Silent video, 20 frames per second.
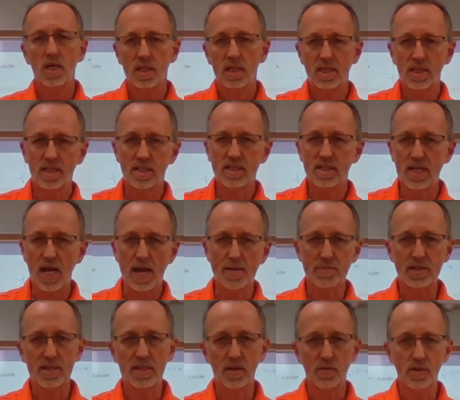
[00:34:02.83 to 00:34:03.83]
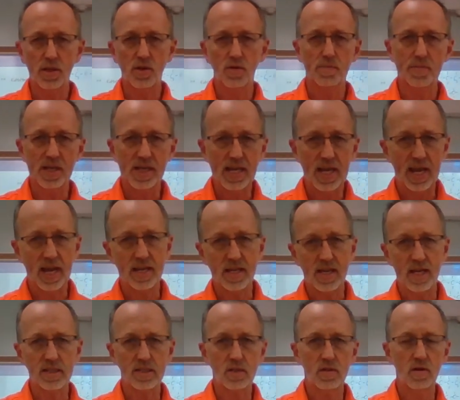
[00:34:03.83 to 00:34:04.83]
the assignment that you began
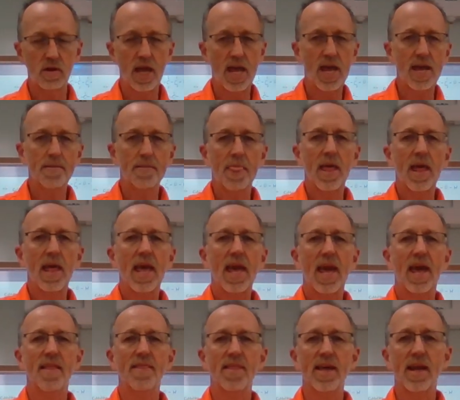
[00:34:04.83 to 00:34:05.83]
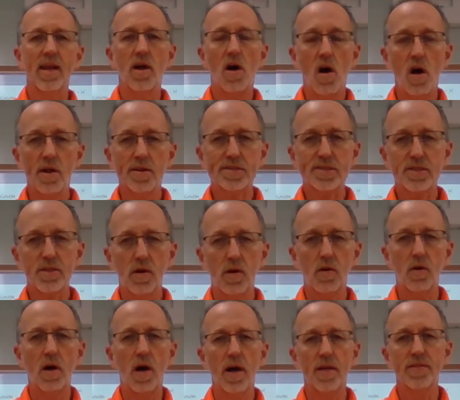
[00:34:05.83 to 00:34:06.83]
yesterday, and then also
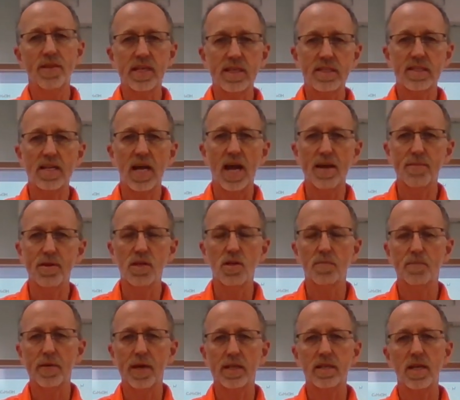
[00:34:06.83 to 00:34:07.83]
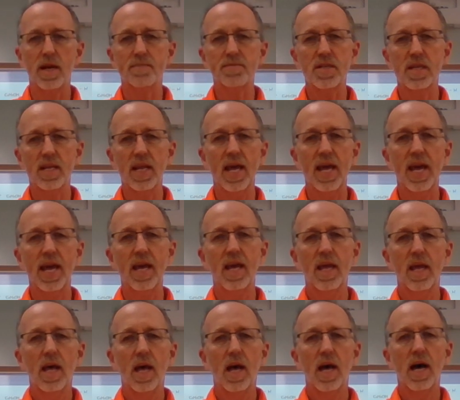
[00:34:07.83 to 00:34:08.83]
on the assignment you picked up today,
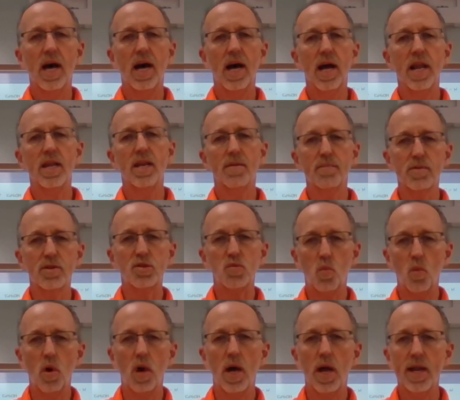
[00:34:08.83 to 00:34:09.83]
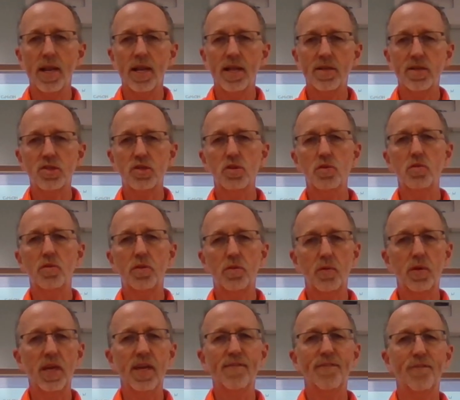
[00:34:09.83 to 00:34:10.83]
numbers 1, 2,
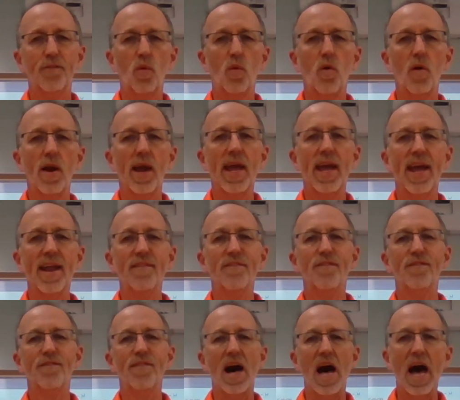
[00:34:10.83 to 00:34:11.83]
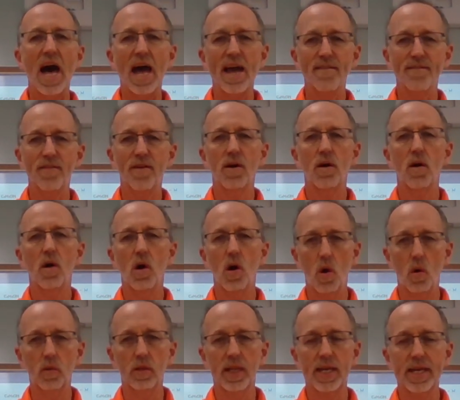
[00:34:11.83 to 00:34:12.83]
3, 4, and 5
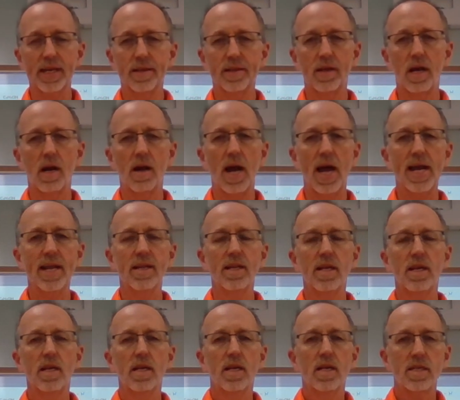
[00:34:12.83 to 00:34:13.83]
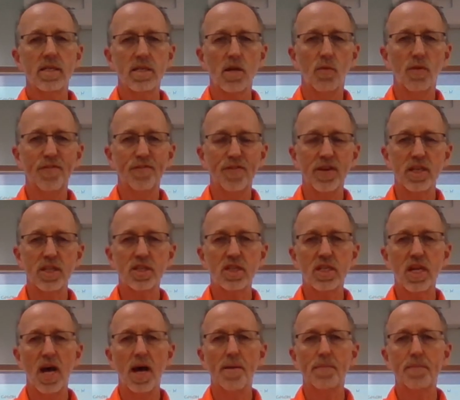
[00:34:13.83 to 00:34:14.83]
only. All right. So we finished
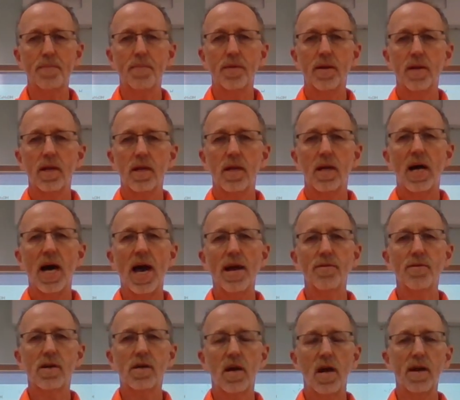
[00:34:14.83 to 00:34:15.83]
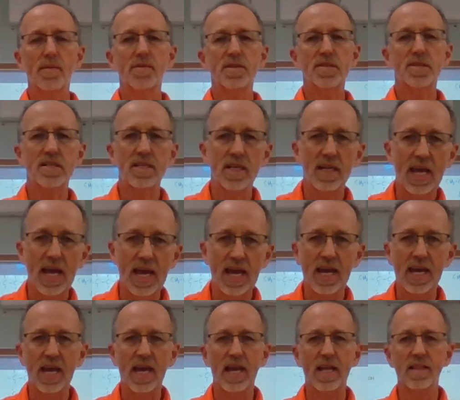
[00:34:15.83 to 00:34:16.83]
up hydrocarbons
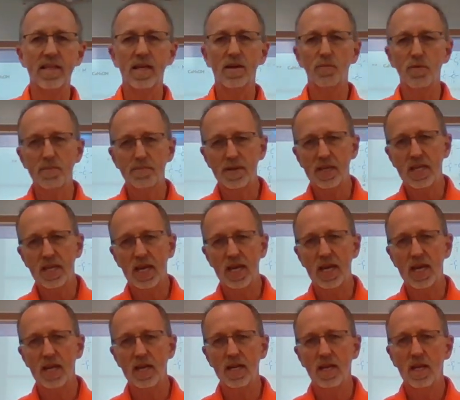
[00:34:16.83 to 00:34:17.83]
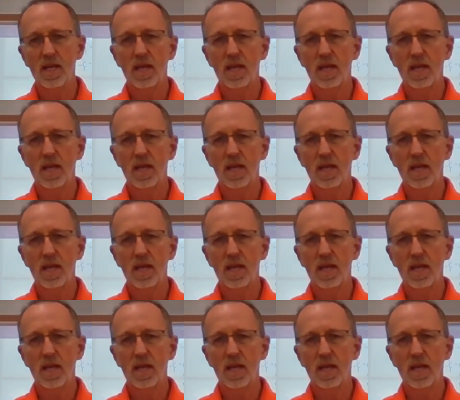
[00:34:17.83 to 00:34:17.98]
today, and then we began